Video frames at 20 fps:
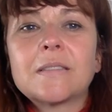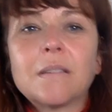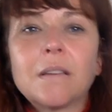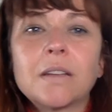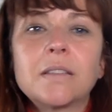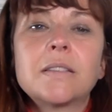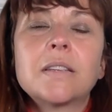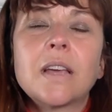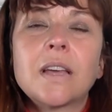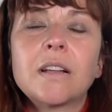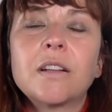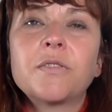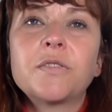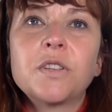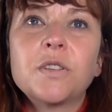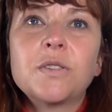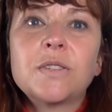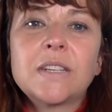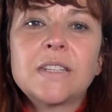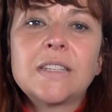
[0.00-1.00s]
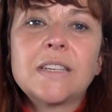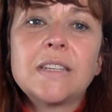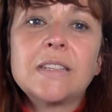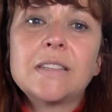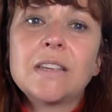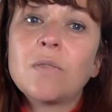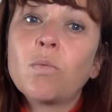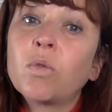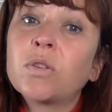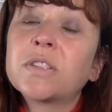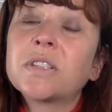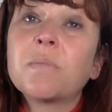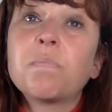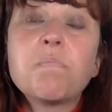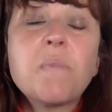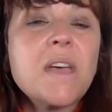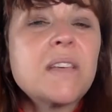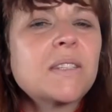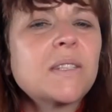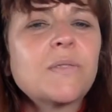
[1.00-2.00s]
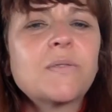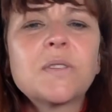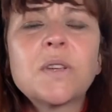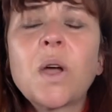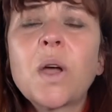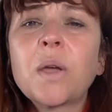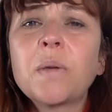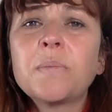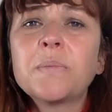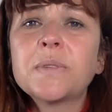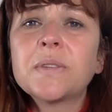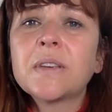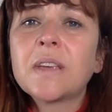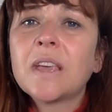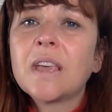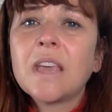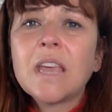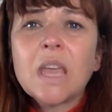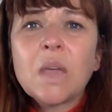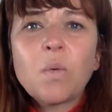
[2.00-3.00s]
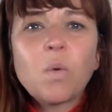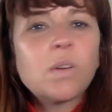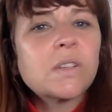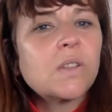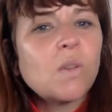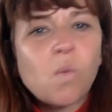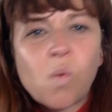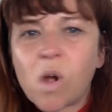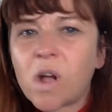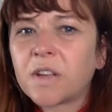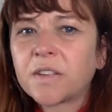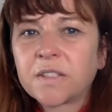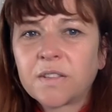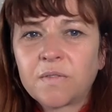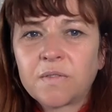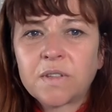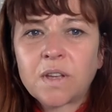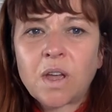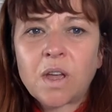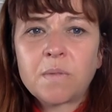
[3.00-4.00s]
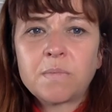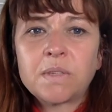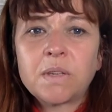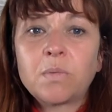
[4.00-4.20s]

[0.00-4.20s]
A Tale of Two Cities. It was the best of times, it was the worst of times.